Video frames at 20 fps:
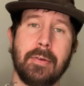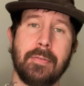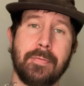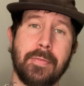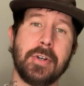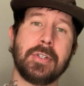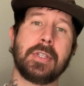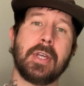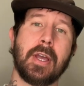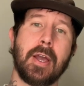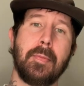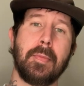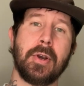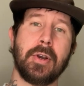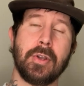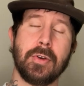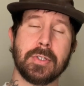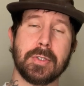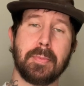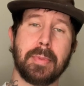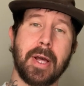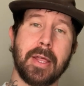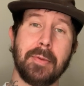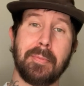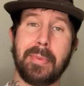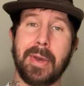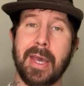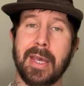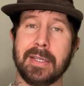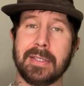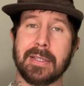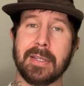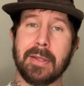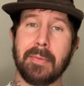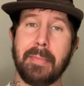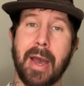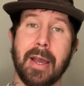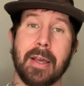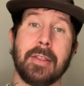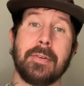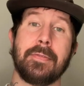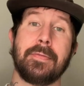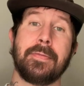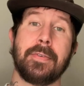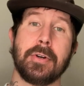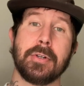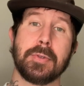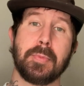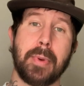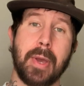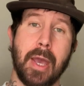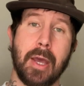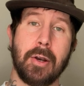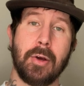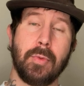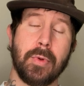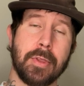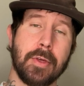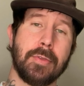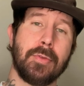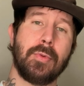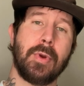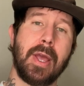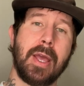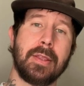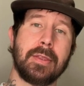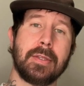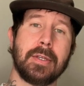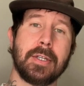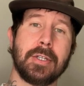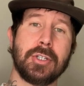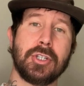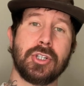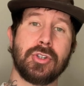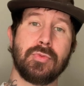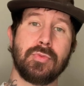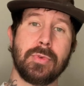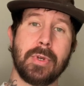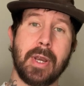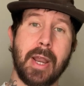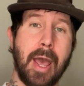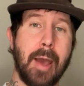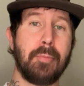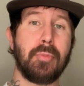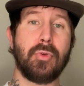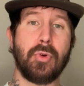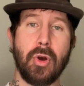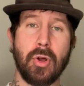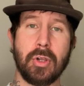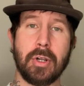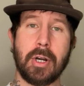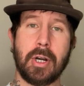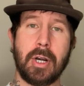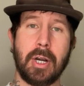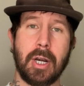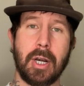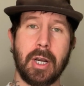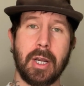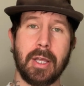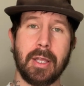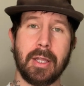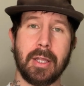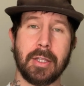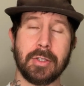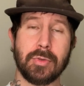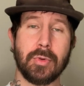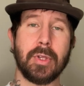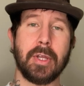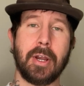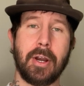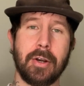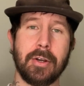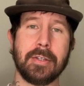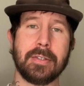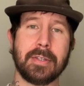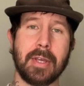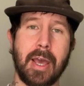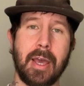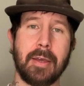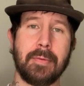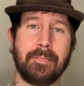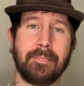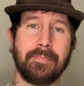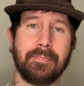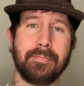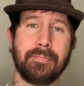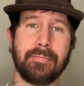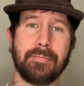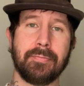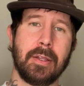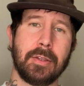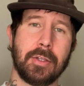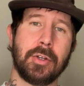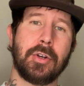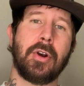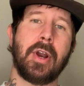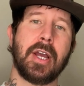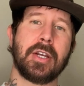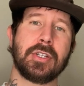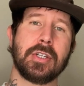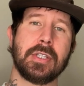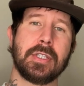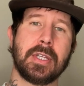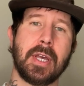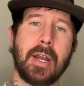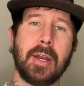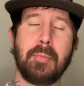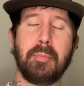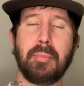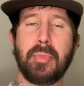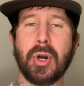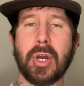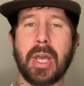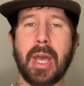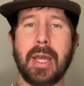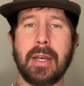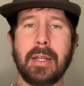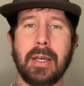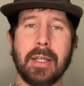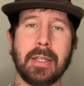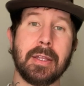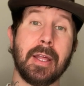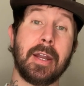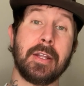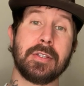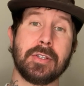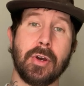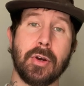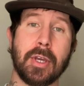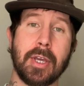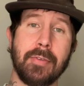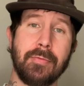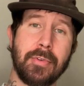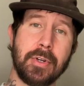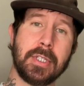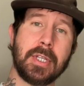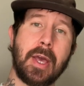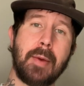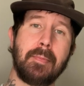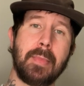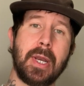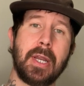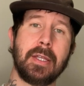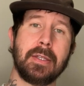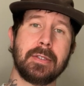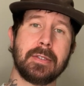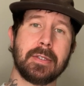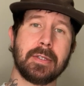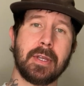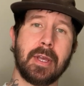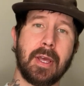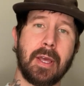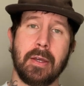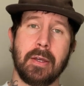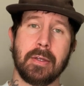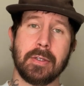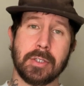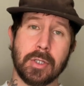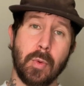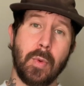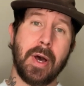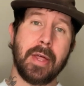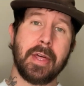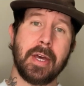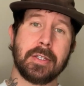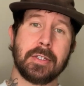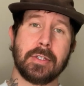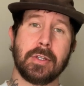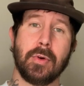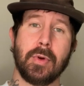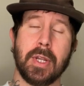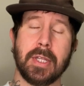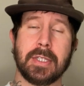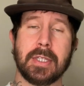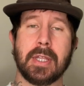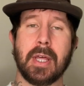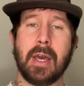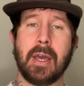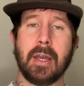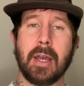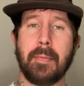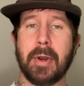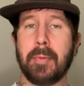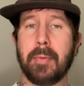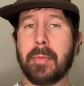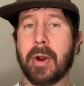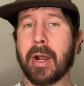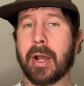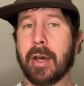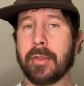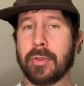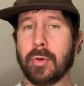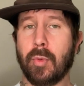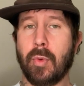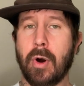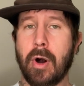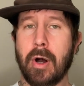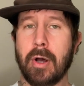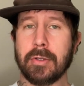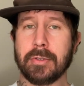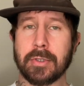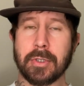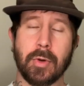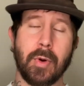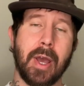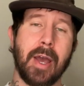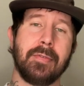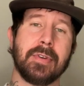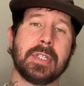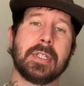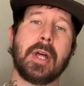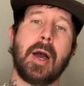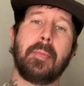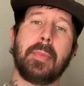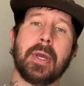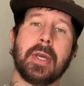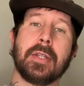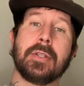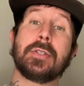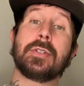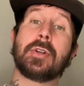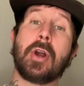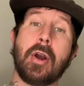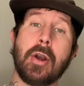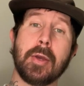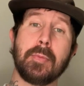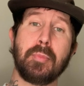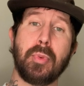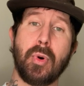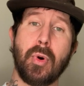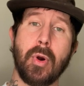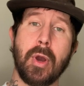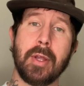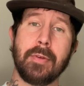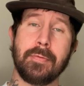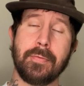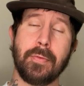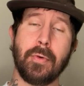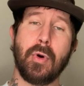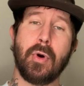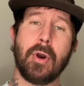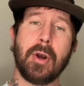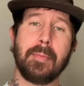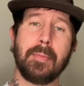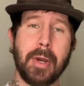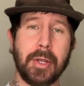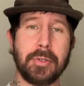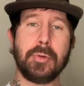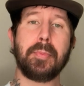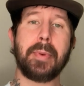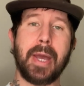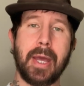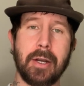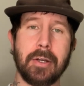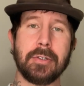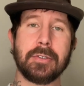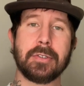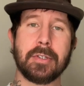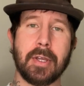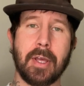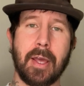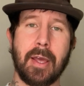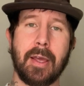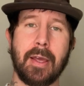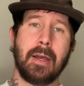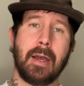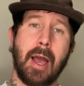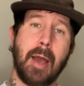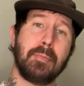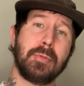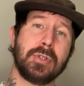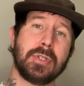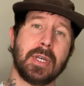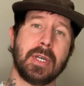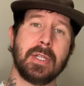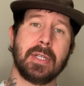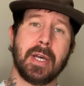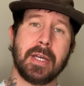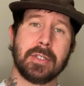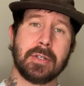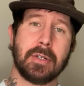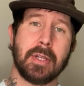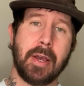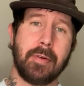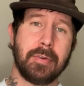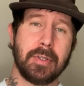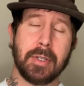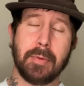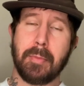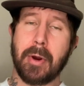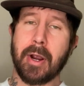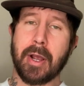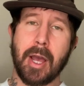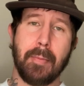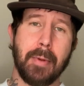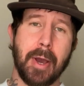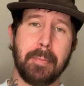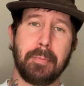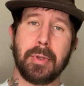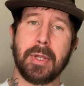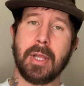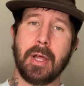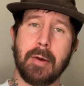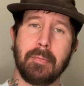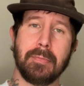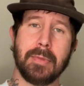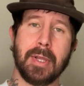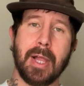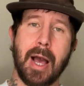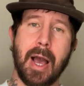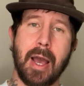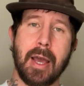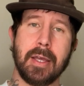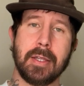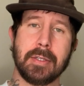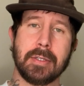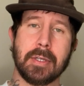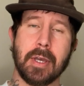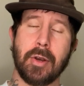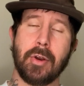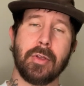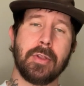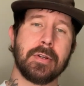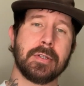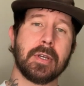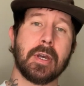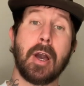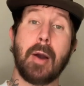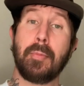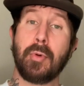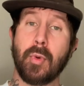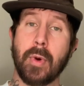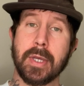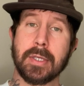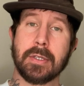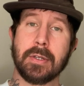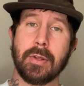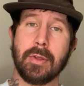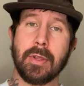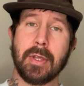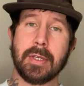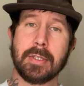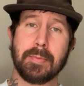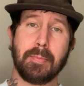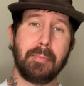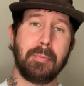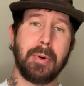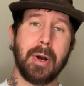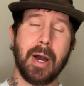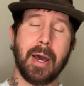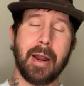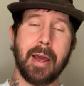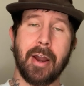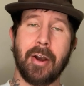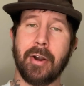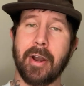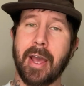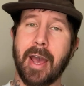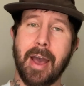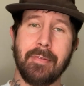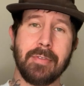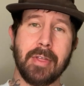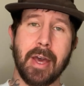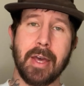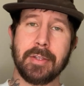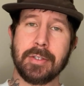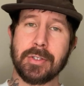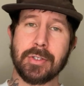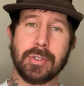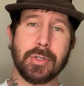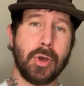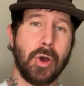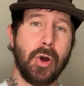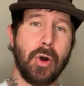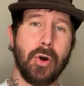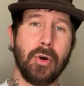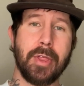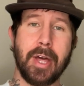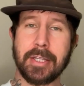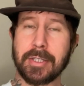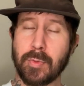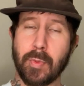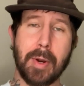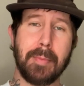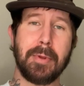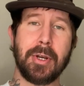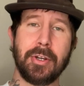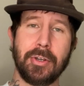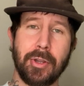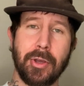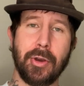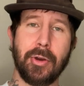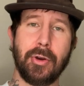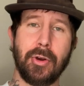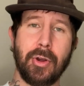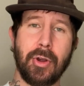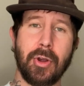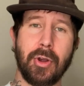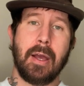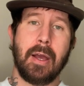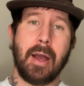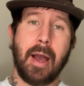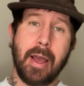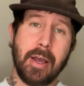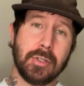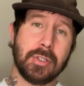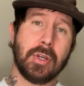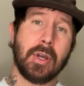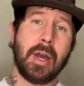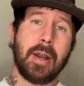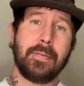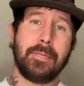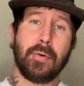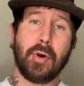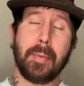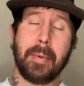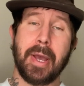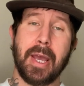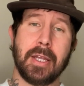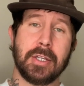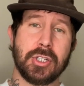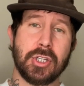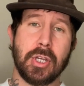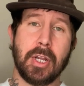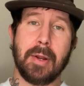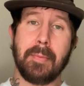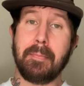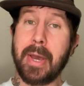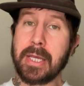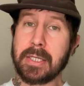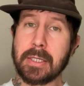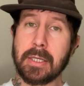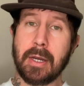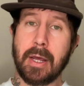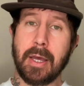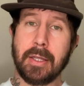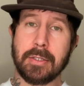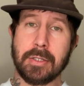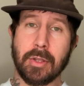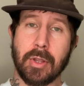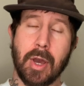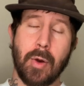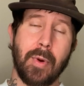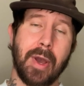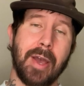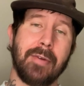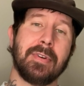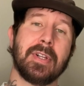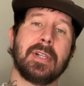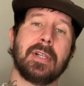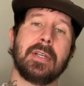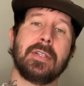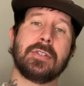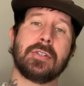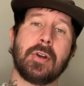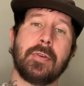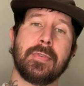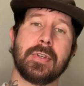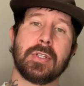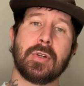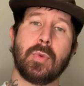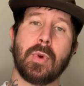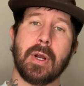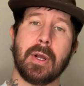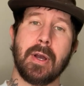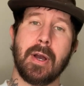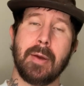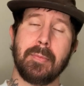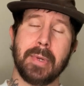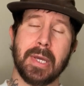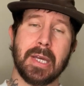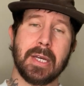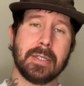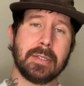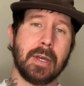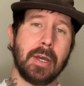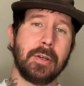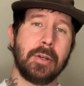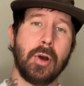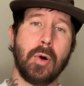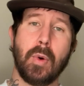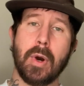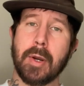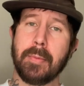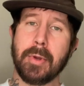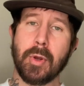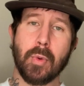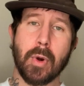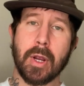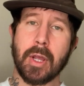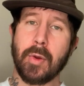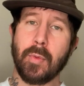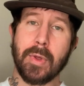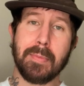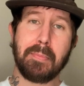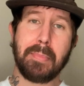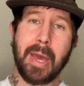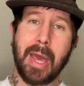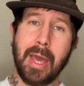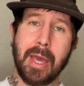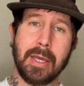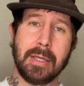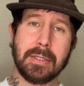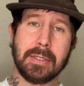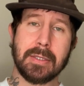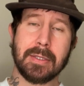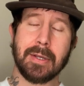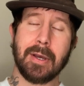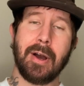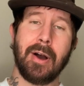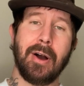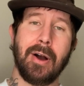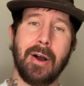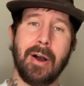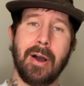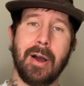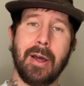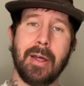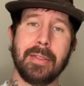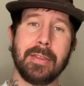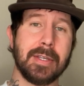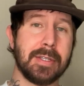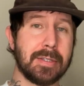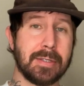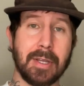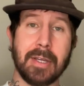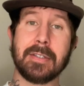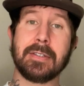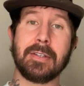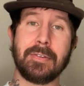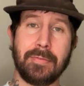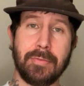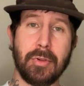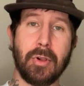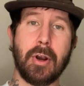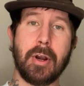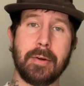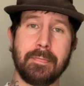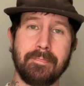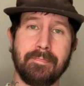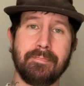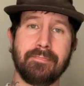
First thing I'm going to do is apply the paste to the back of the first panel with a 3/8 inch nap roller. It's really hard to say. The directions say to bookend it and let it soak in for 10 minutes. So while that's doing its thing, I'm going to mark out the walls so I have a stopping and starting point for my 2 panels. I'm using a laser level to mark out my plumb lines. I know there's a couple ways to do this, but I already have that, so that's what I'm going to do. I also got a 4x8 sheet of masonite so that way I have a clean surface to work on because I don't want to be working with paste on this dusty floor.